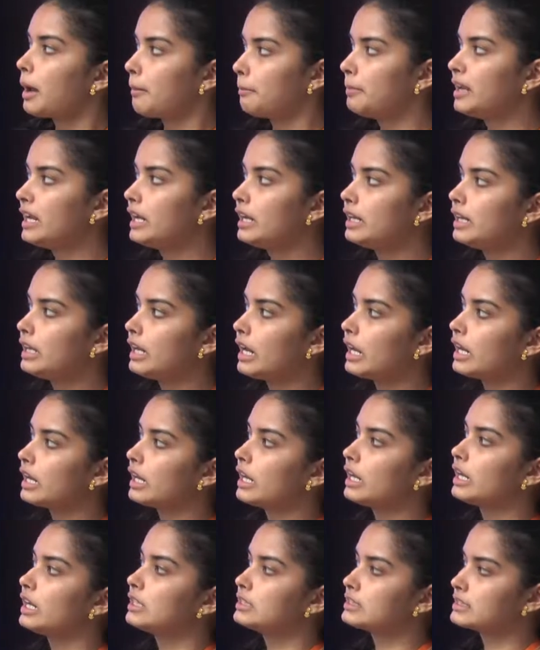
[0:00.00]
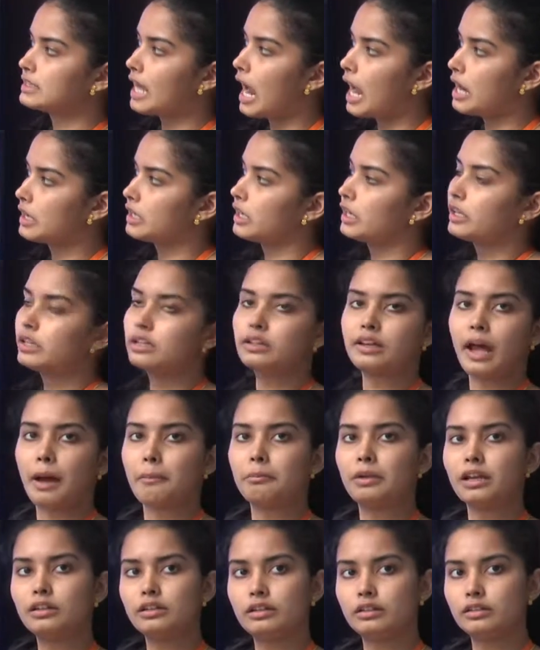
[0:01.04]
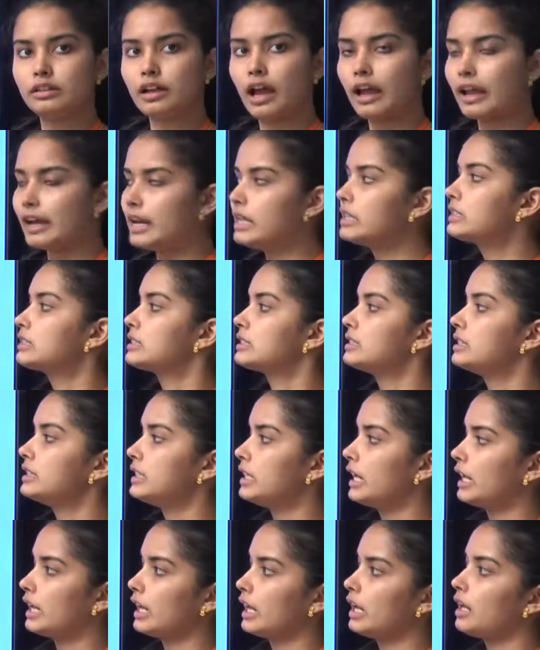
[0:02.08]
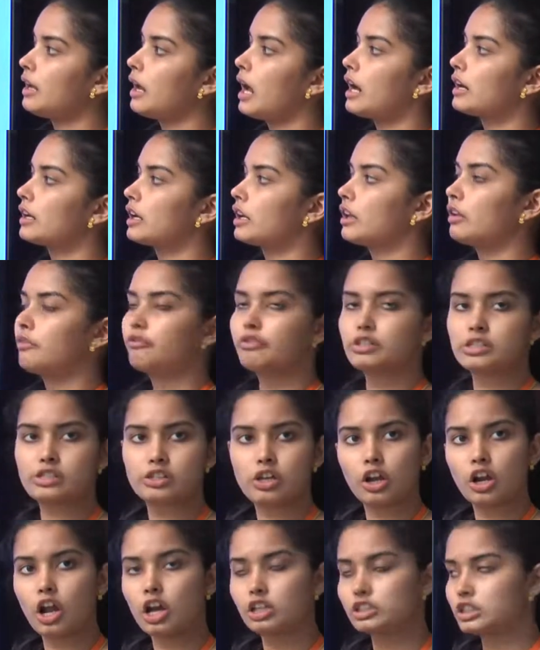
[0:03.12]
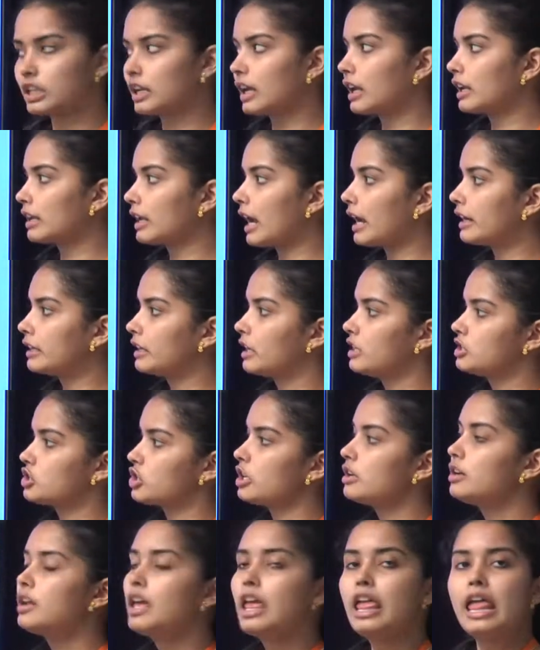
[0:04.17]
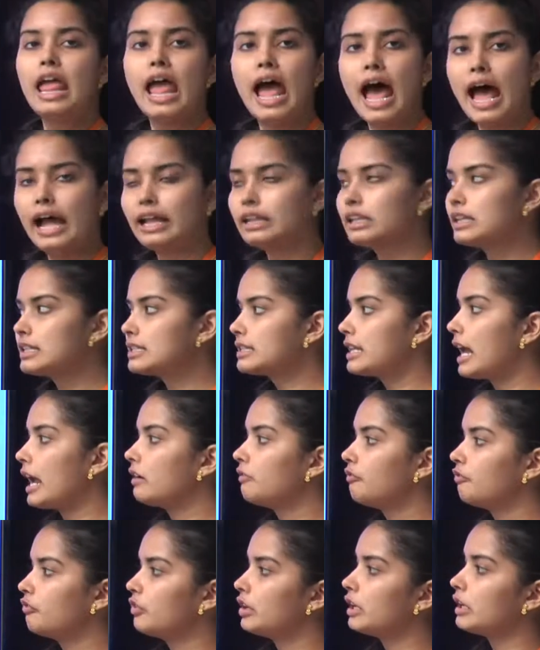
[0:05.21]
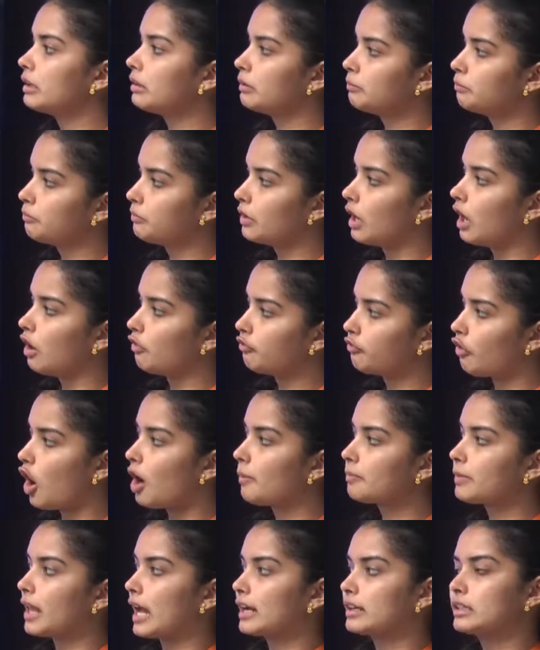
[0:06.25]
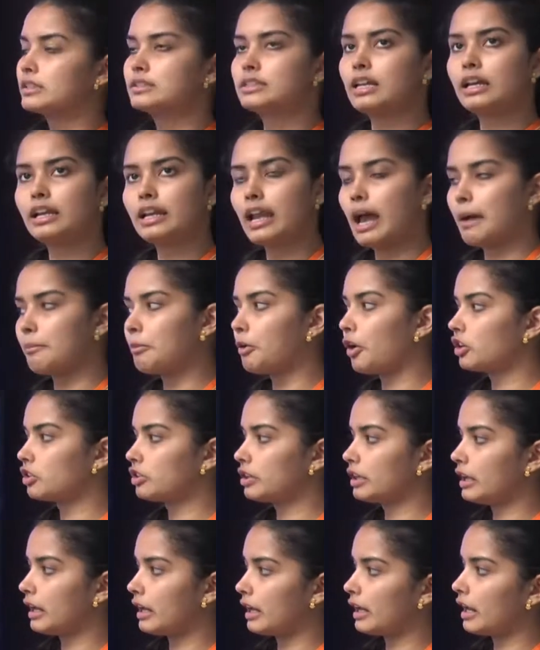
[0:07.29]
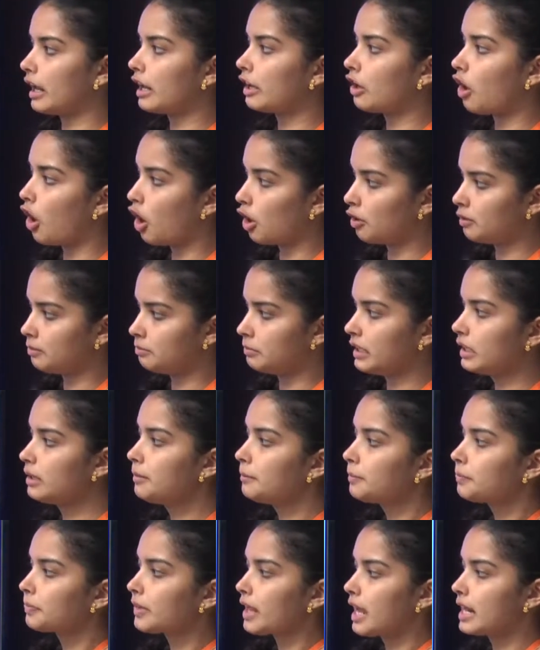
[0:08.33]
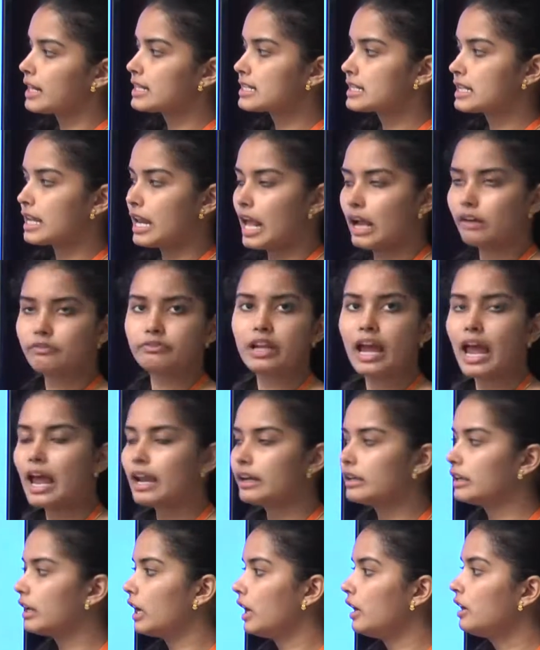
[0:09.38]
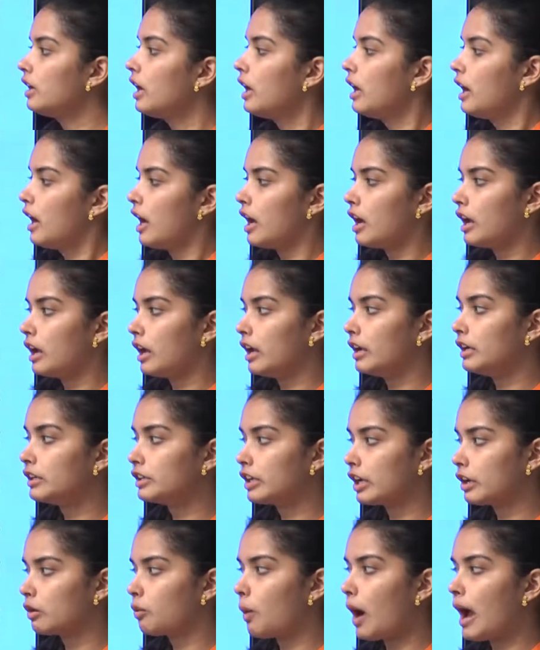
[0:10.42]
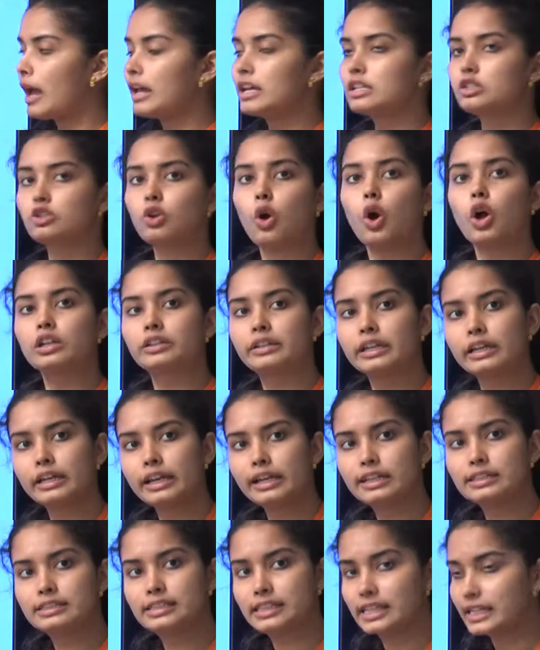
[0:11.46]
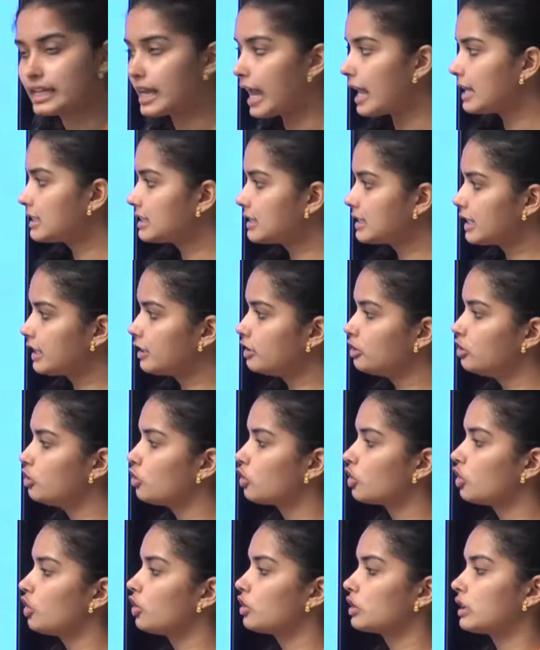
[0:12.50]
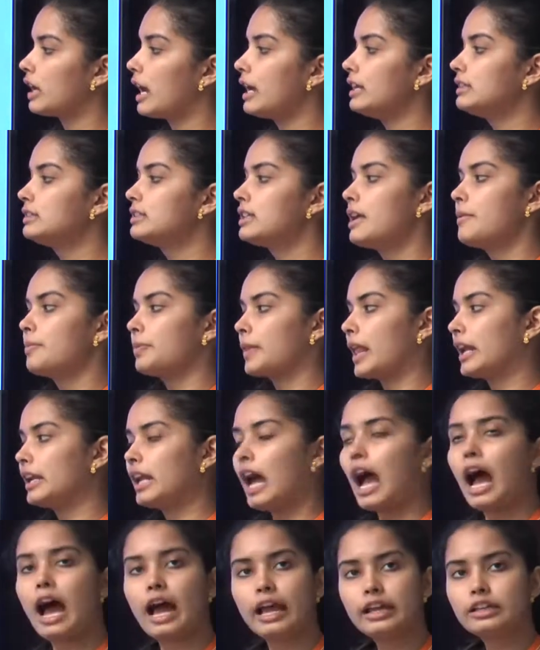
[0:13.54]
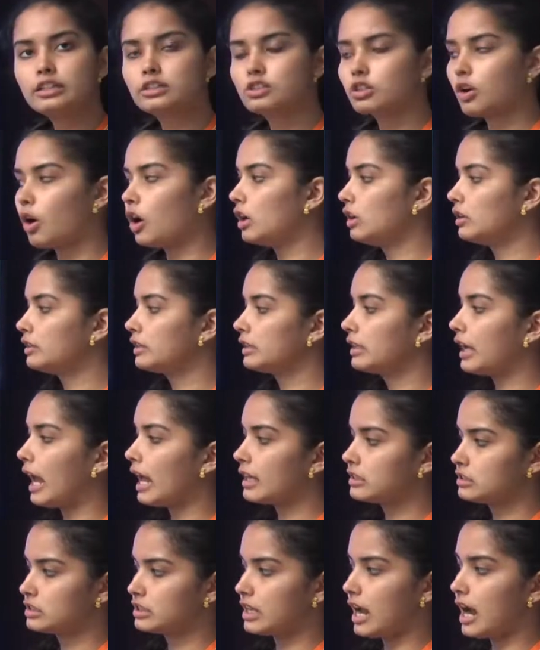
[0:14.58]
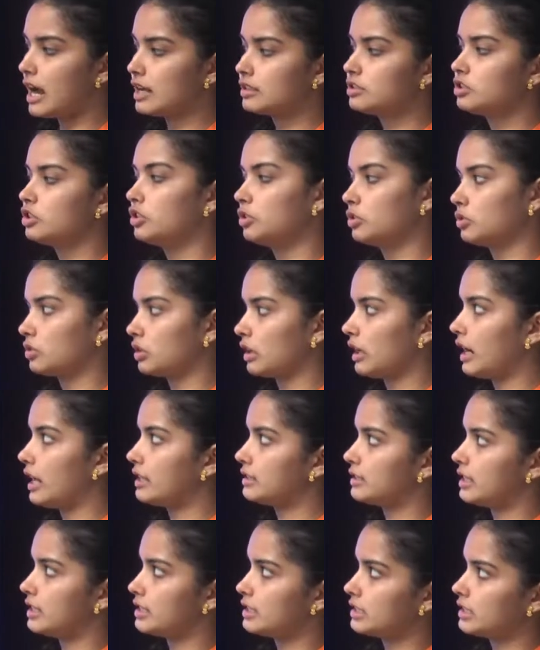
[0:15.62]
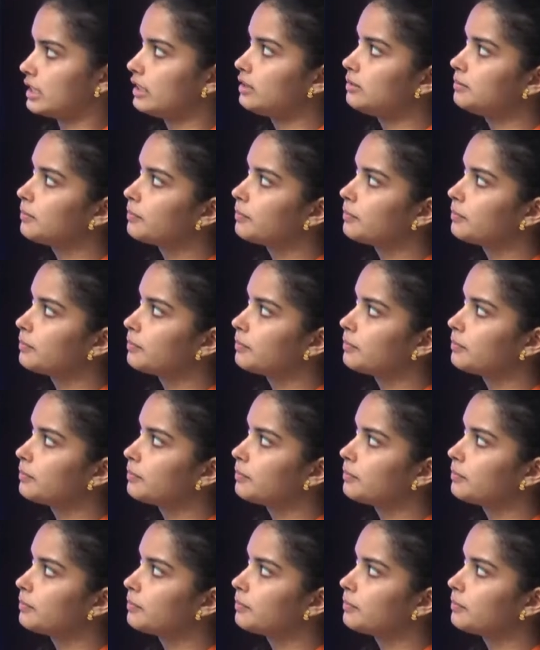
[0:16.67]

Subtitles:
B DNA, the standard double helix DNA under the physiological condition, and the Z form, that is the laboratory anomaly. It is left-handed, it requires alternate G and C nucleotides and high salt and charge neutralization.